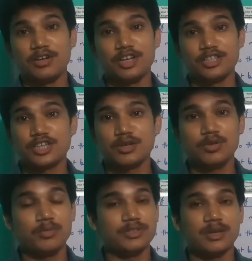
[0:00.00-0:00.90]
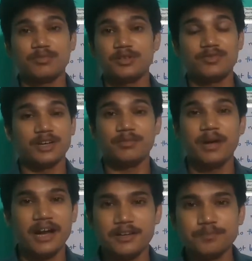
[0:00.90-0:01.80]
our destiny will be something very
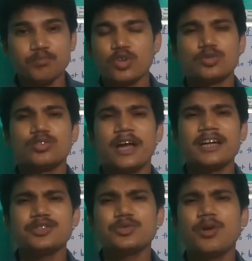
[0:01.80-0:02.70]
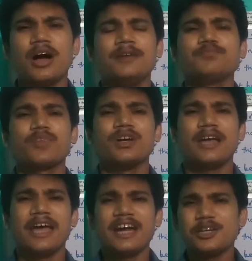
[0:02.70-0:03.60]
bad. So that's why
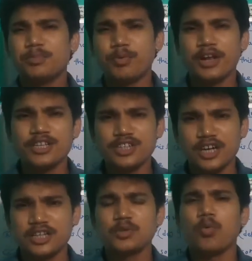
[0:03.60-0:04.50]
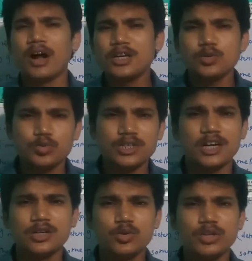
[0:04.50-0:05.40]
at present what we
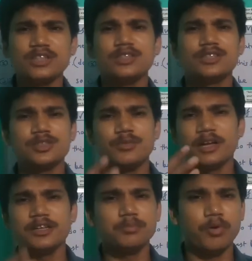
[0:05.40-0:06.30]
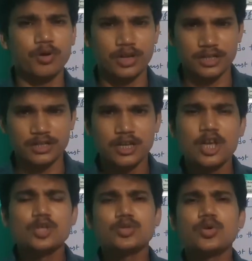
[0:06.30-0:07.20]
are doing, this is very important.
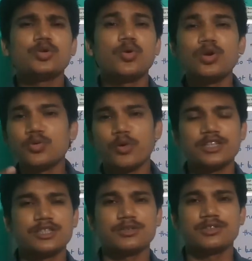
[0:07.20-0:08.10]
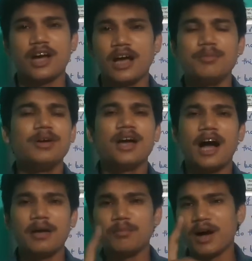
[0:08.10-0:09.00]
So don't waste your time.
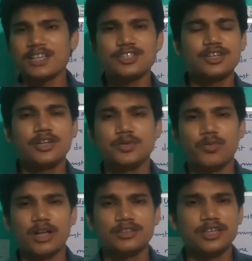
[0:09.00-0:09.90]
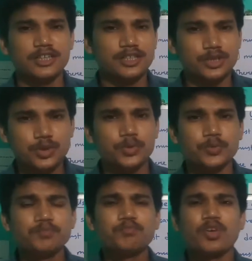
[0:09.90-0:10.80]
I must tell you one thing:
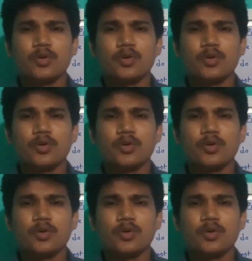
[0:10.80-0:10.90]
to